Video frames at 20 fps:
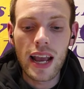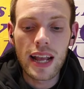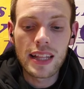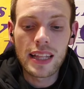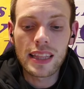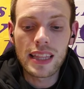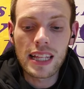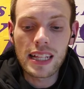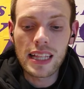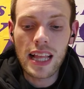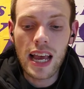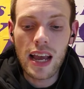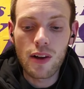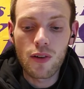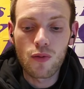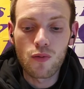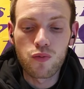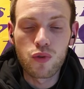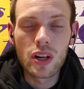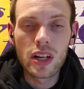And the thing
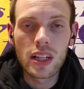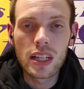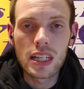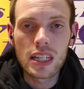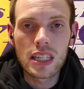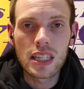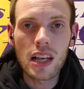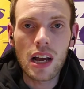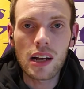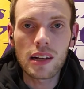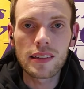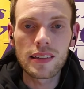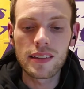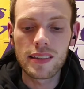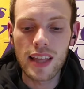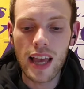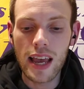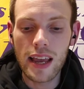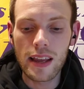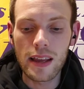that really sucks
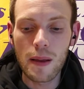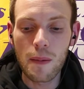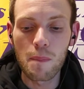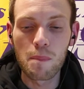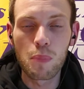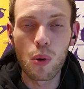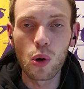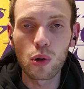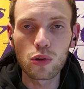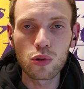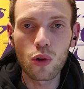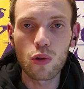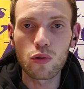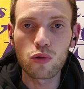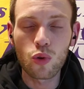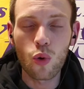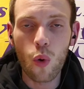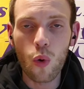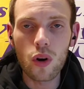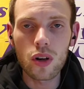is that in both
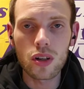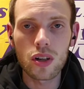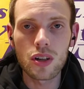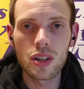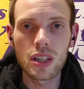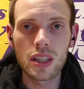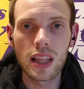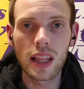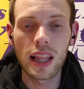those quarters,